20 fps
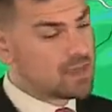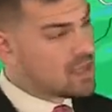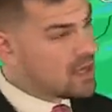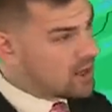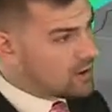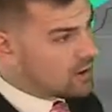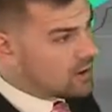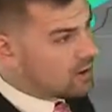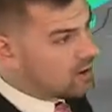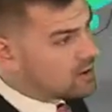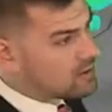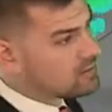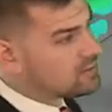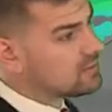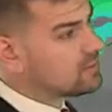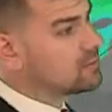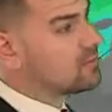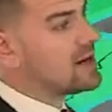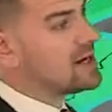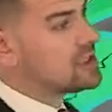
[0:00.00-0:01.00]
Here are
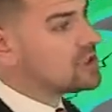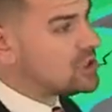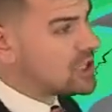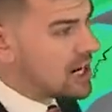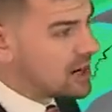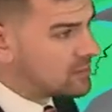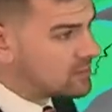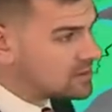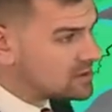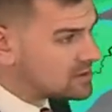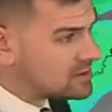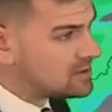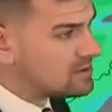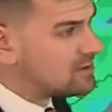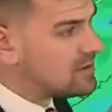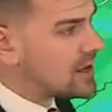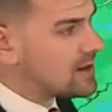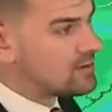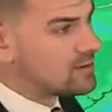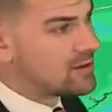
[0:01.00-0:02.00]
the rain showers
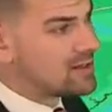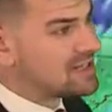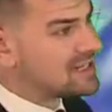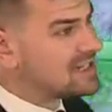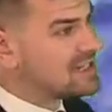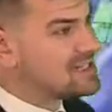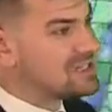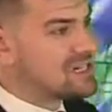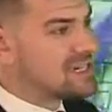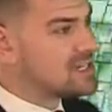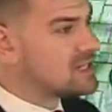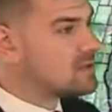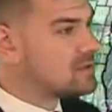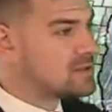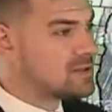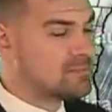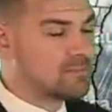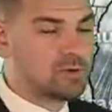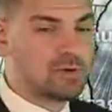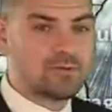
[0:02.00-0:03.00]
that are going to continue
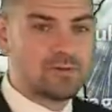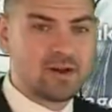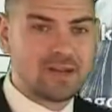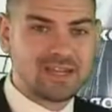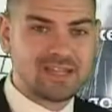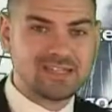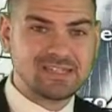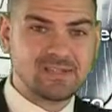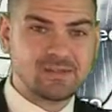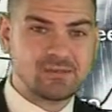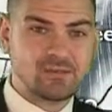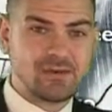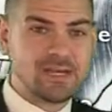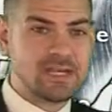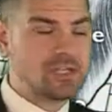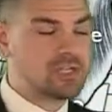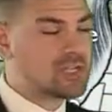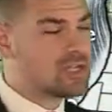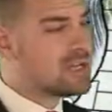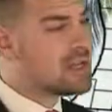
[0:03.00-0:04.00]
to move on into the
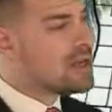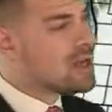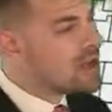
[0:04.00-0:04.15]
region.